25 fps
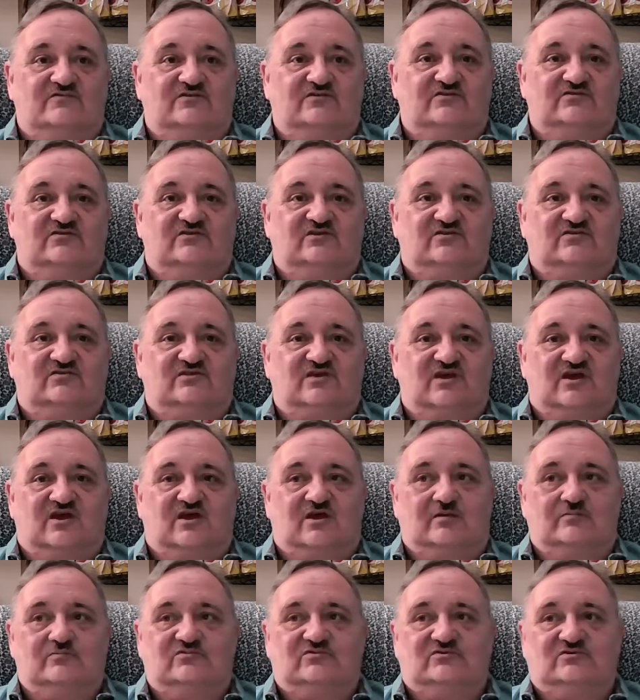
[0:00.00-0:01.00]
6
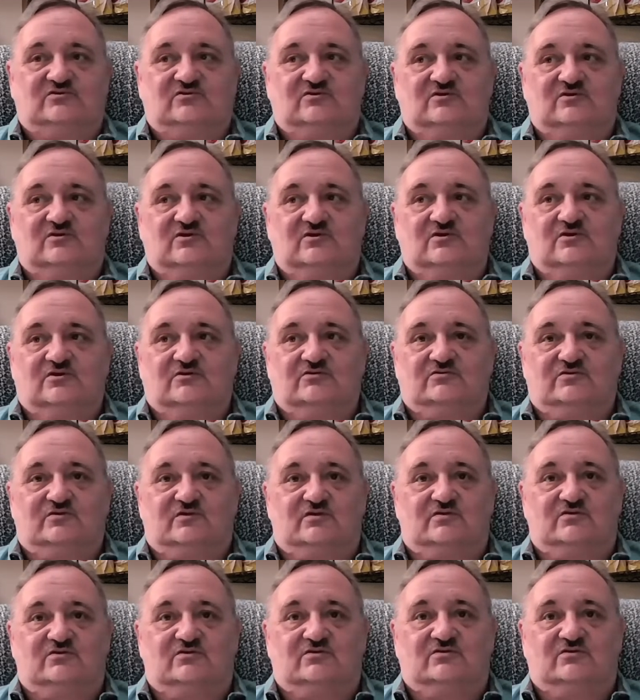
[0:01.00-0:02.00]
times. So
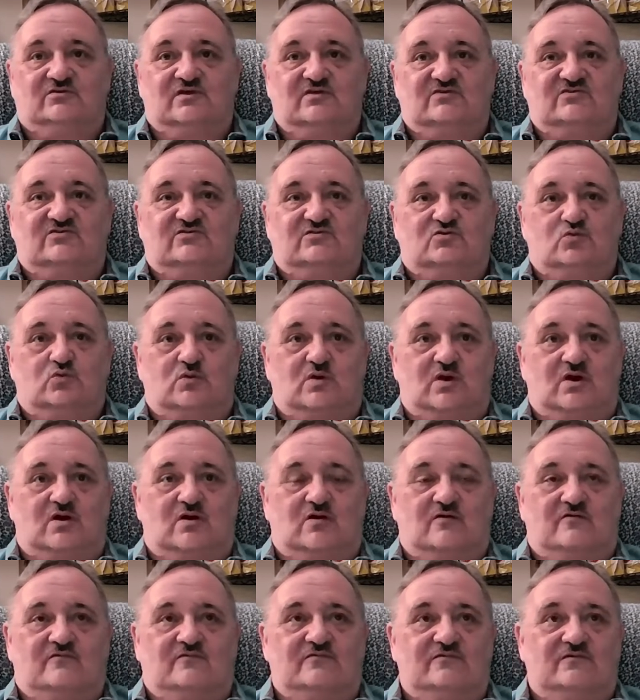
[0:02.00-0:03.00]
then that's
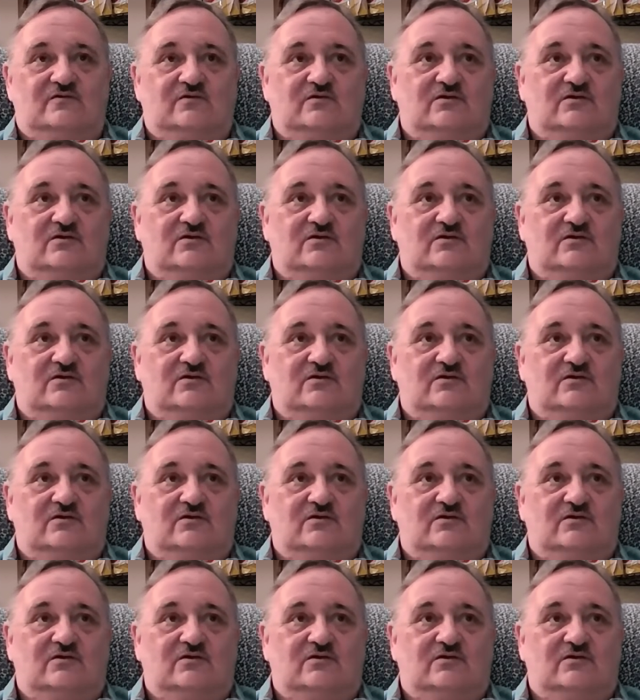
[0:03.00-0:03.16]
12.